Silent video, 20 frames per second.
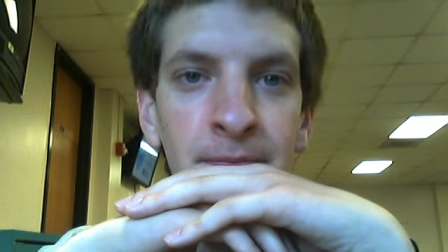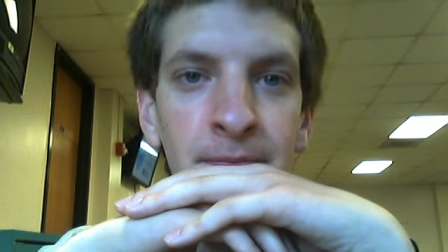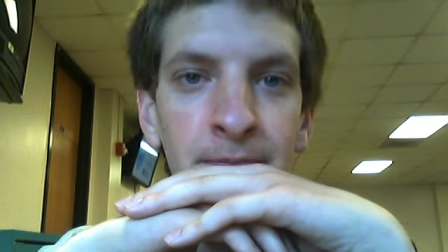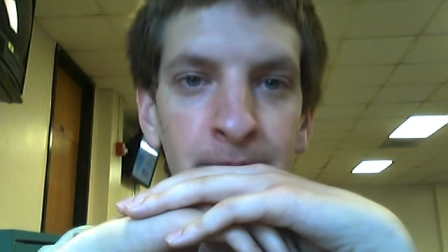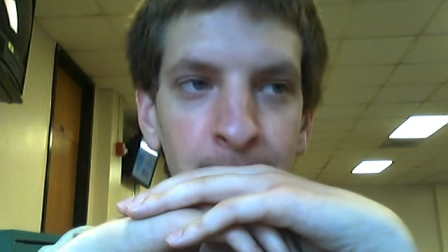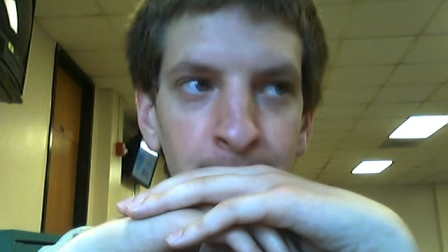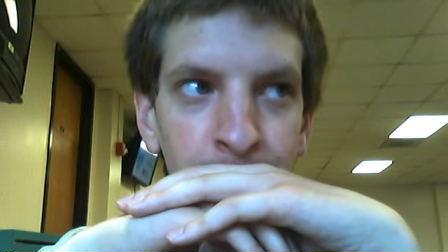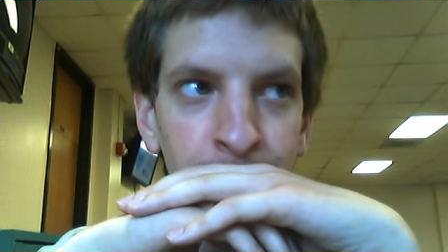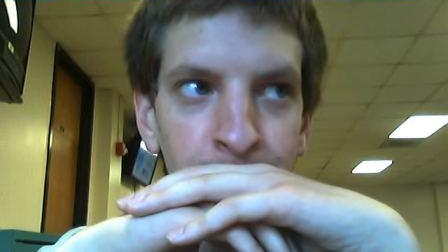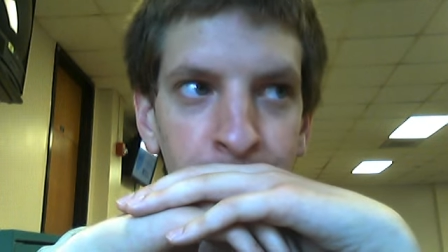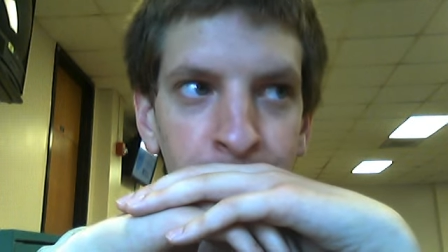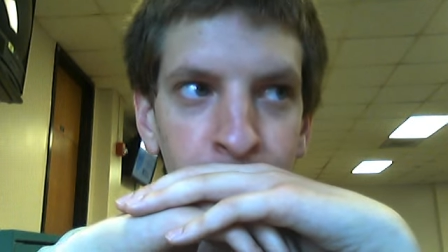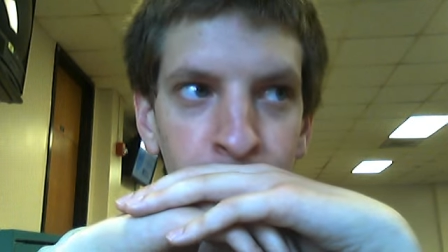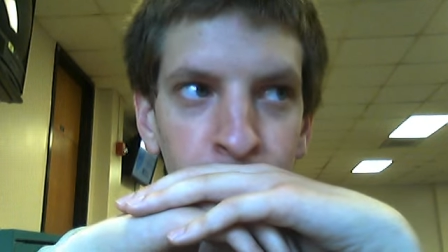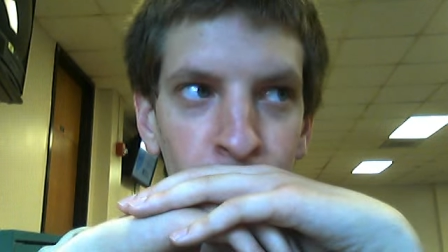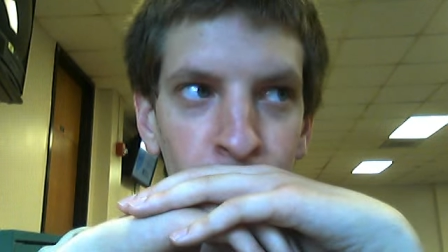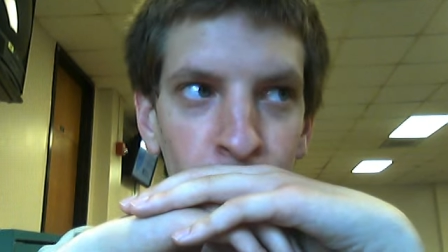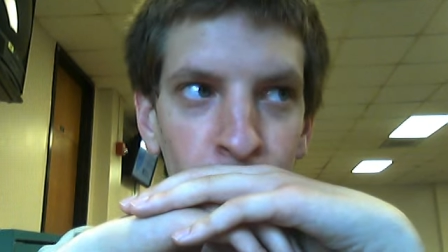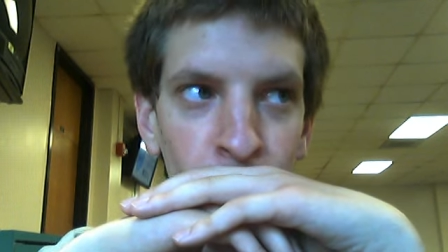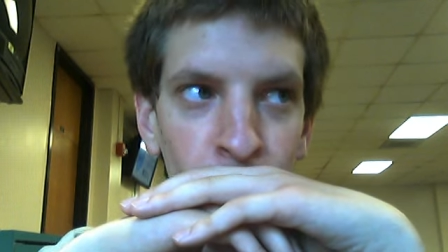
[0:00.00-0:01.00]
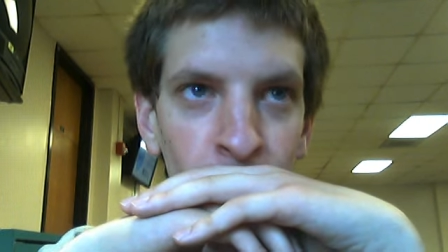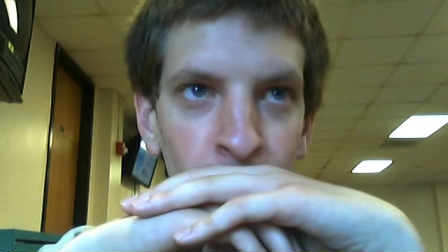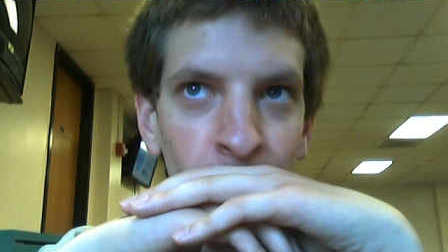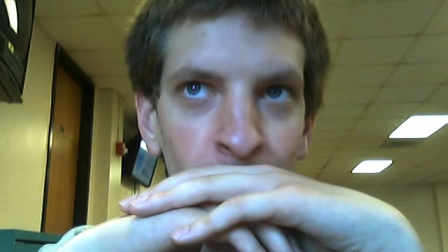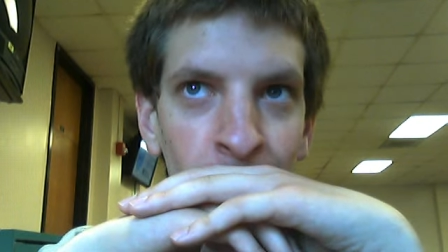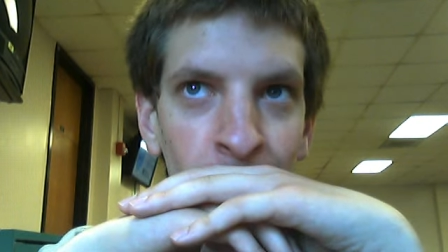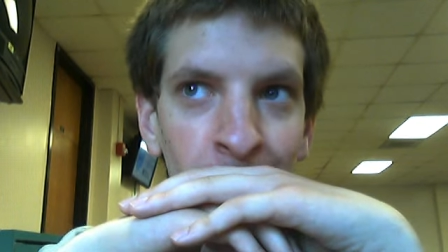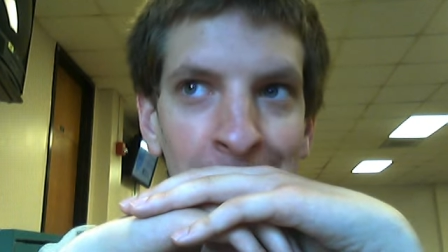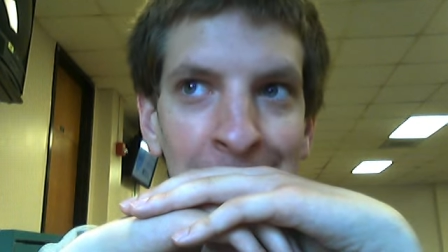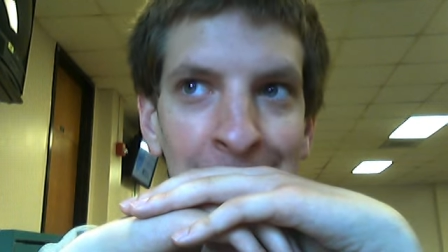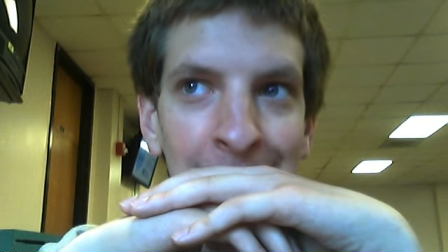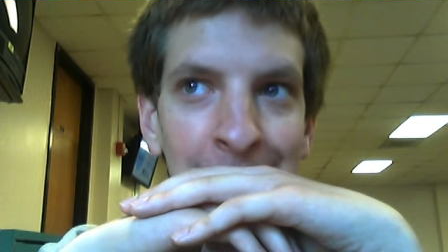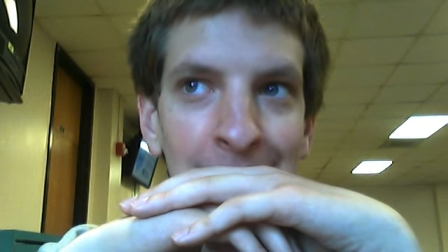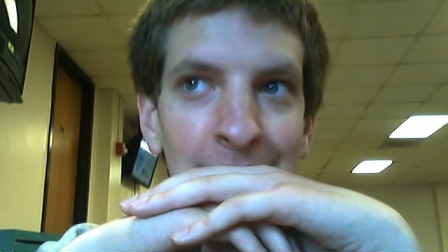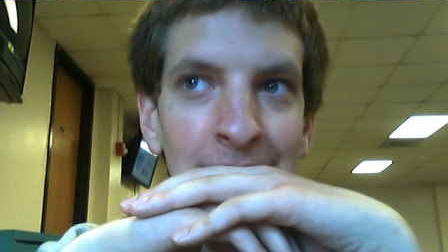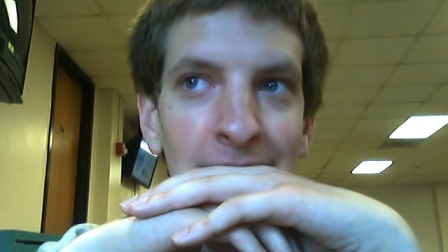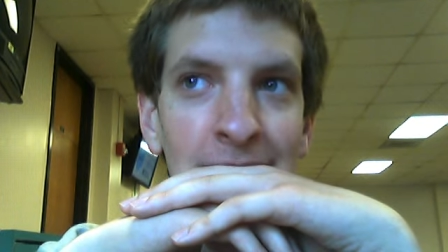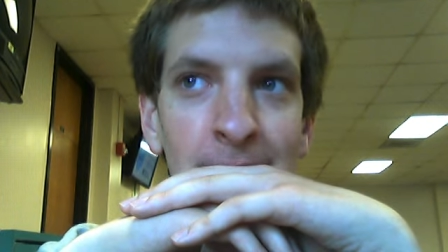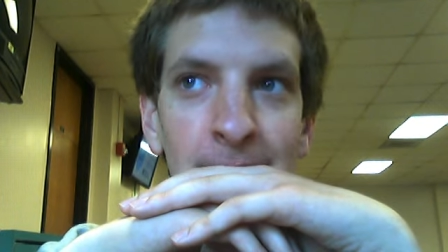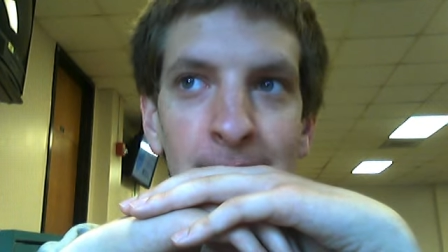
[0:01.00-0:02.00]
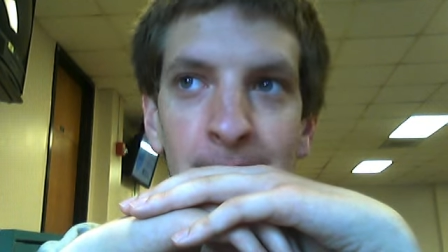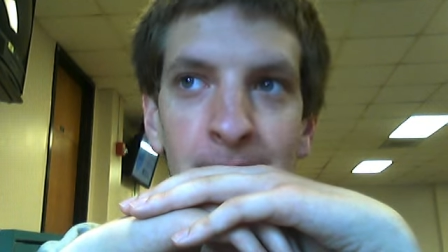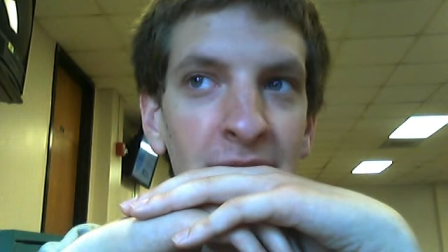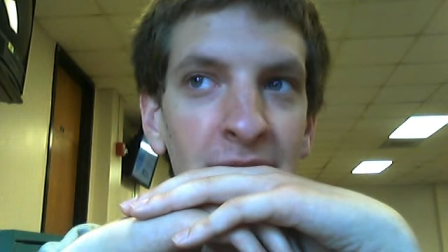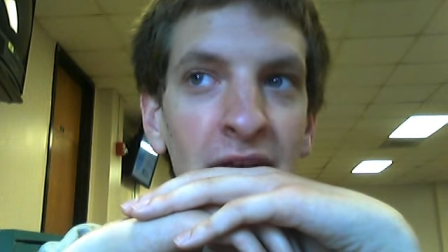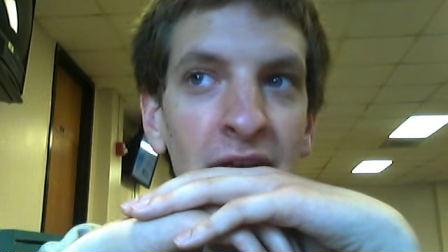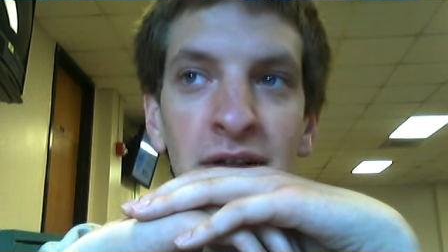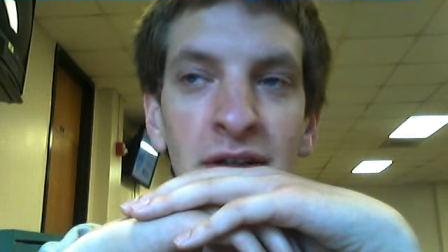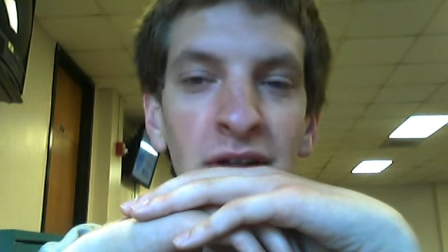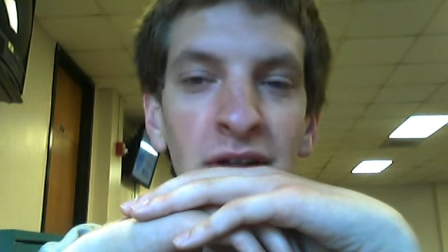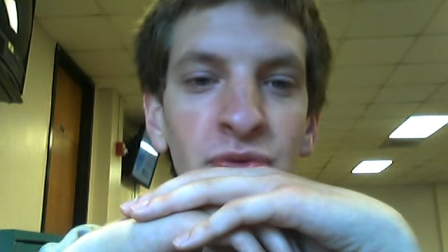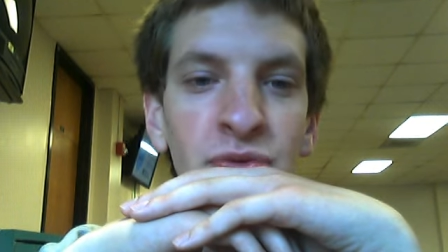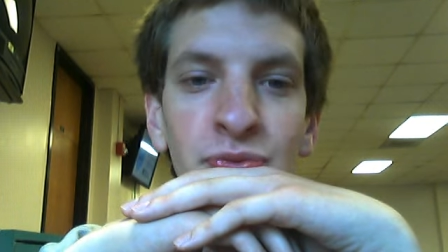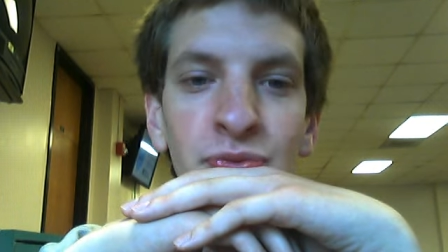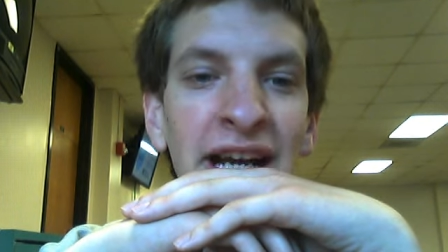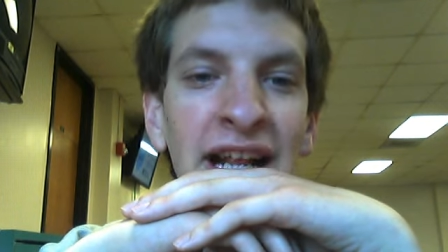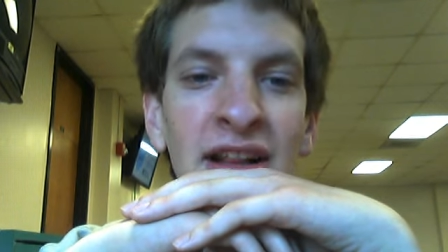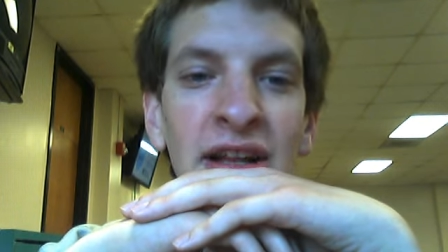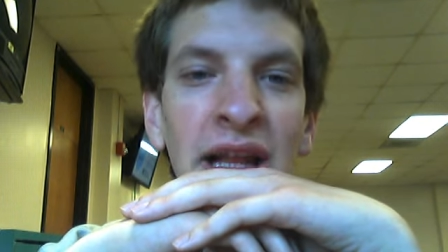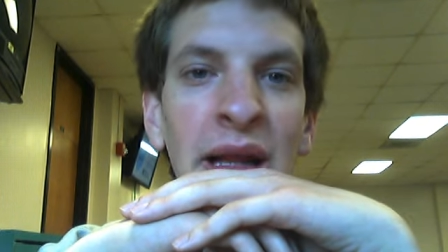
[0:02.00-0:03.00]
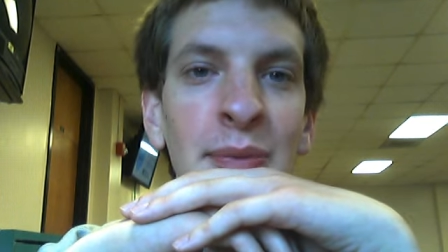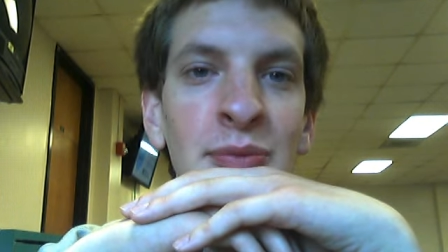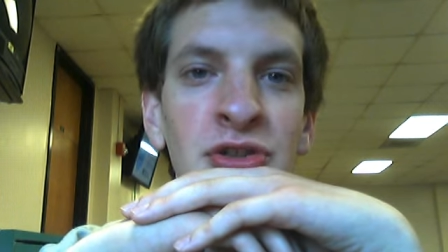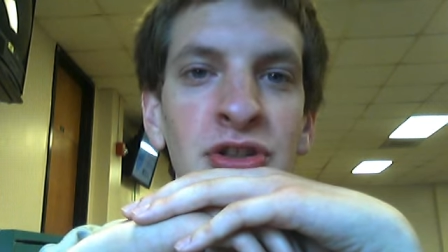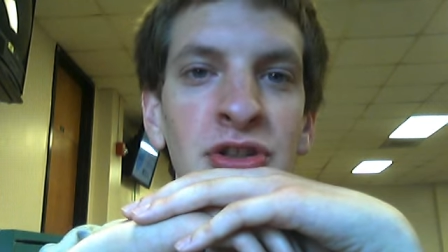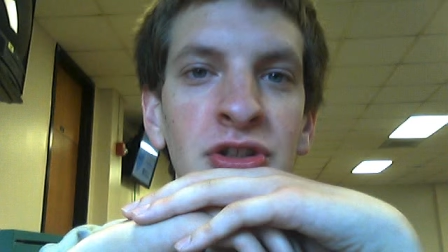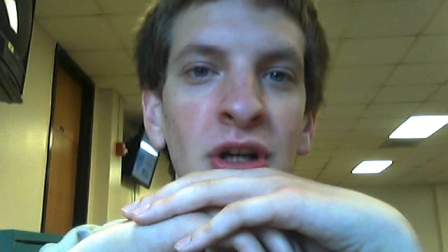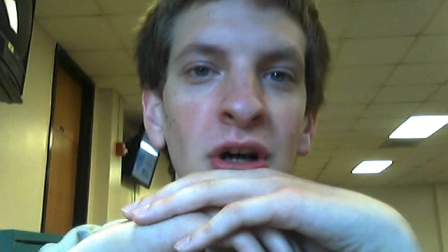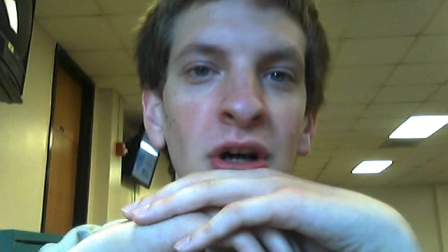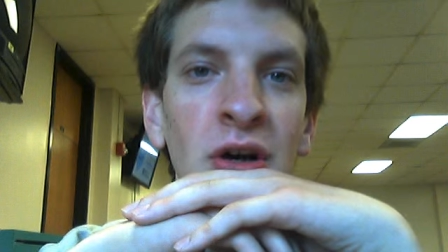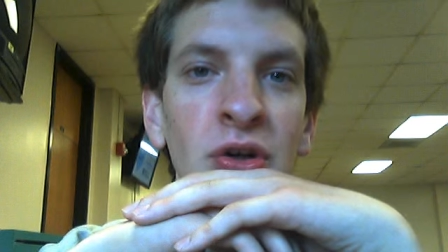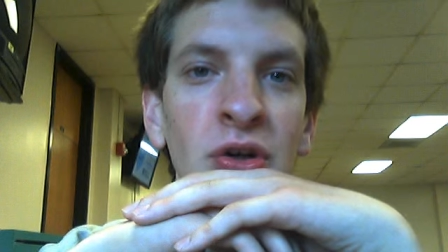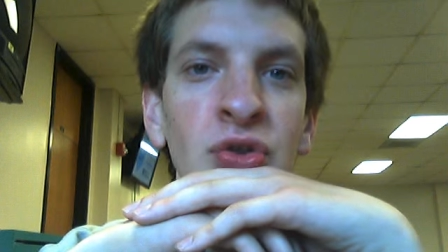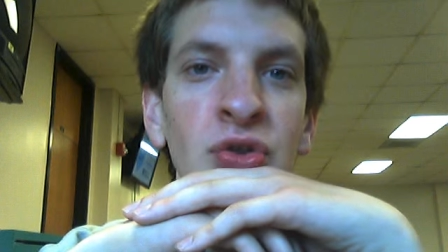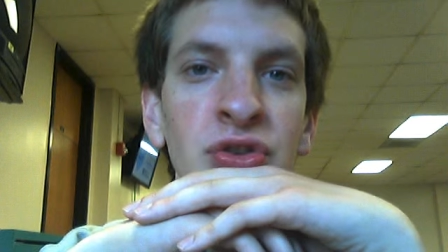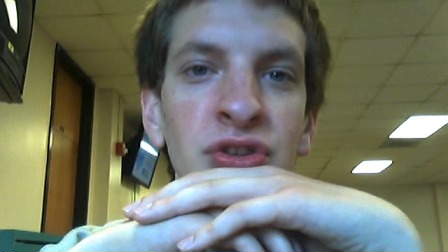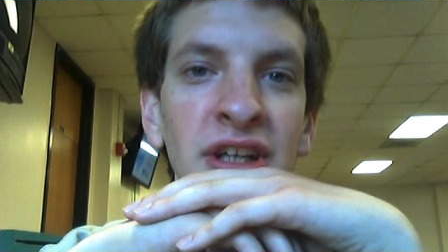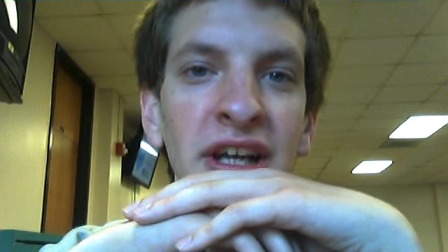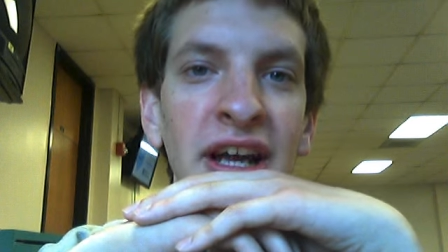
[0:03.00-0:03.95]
He's, he's just lame There's just many he's lame shows,